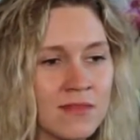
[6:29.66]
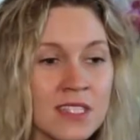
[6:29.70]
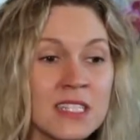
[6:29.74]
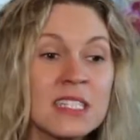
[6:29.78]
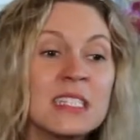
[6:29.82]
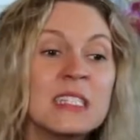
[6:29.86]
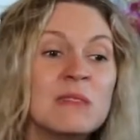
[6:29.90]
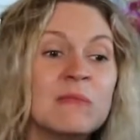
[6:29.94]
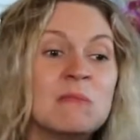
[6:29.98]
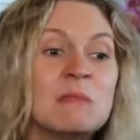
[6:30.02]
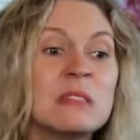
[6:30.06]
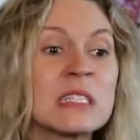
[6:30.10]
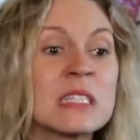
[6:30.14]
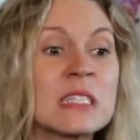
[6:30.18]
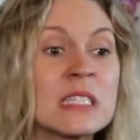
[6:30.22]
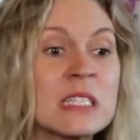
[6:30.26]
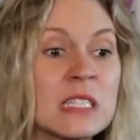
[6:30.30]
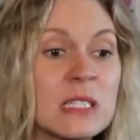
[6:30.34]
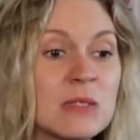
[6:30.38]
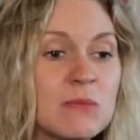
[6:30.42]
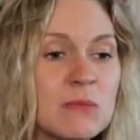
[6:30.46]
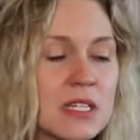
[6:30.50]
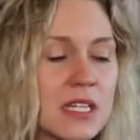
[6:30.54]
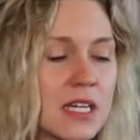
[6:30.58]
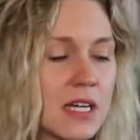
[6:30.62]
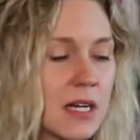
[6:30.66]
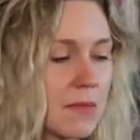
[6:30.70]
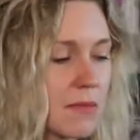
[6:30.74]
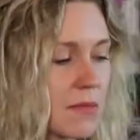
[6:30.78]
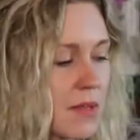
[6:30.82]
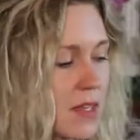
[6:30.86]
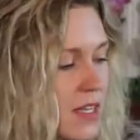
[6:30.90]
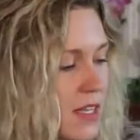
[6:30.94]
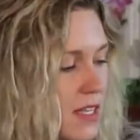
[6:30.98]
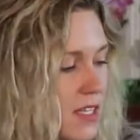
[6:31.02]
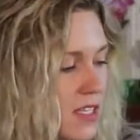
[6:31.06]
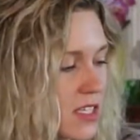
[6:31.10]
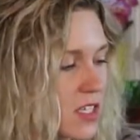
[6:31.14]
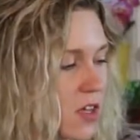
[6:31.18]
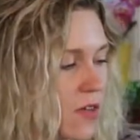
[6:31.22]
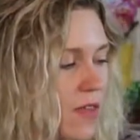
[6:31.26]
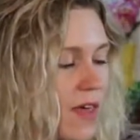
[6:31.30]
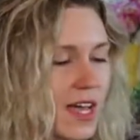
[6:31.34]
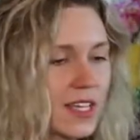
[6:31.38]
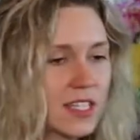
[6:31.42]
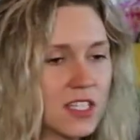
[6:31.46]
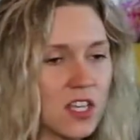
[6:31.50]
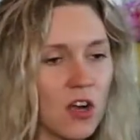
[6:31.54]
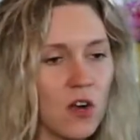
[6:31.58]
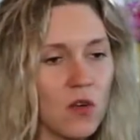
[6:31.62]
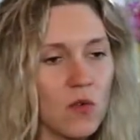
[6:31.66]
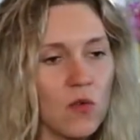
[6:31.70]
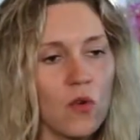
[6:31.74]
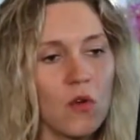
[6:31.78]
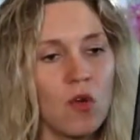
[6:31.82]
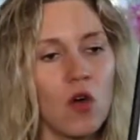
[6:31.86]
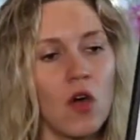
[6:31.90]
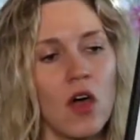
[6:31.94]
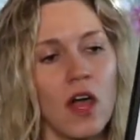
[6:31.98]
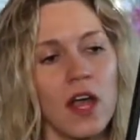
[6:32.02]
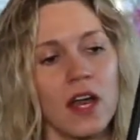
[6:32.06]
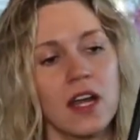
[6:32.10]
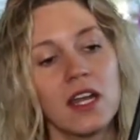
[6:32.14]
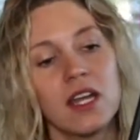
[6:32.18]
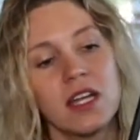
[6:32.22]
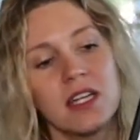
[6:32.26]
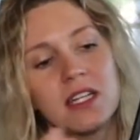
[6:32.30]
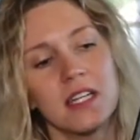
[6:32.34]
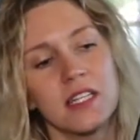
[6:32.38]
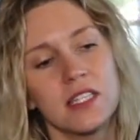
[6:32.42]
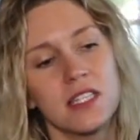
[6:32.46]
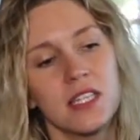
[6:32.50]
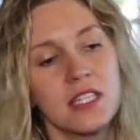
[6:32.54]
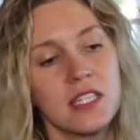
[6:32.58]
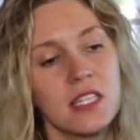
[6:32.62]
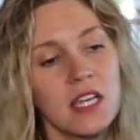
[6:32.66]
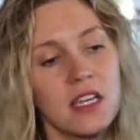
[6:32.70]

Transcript: it messes me up. So that's our rule, and he does this.